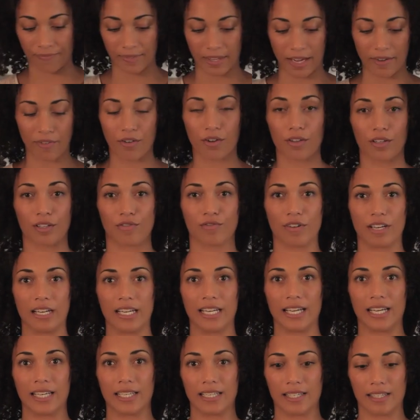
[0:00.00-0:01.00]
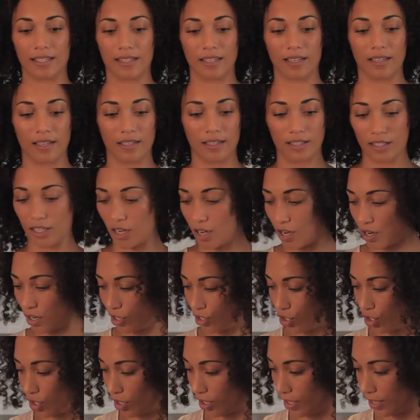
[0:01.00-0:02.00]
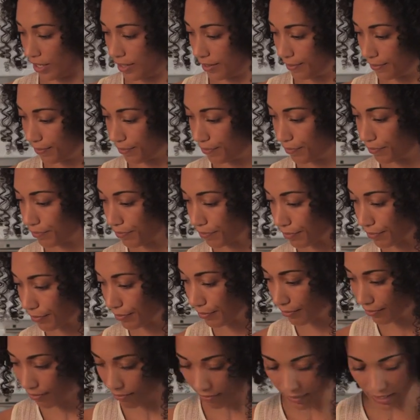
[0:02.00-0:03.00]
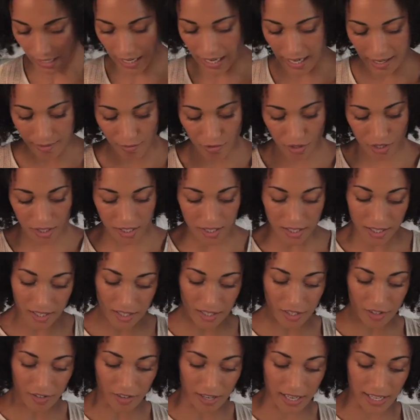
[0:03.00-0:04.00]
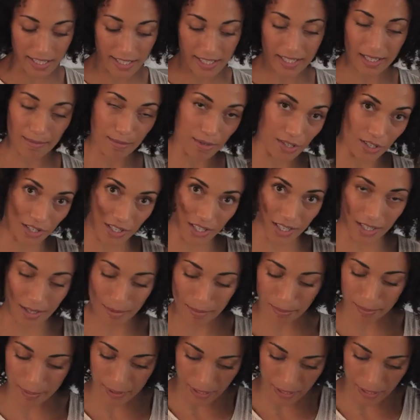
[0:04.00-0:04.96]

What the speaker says: I've got this really nice dark chocolate, and I'm just gonna grate some on top.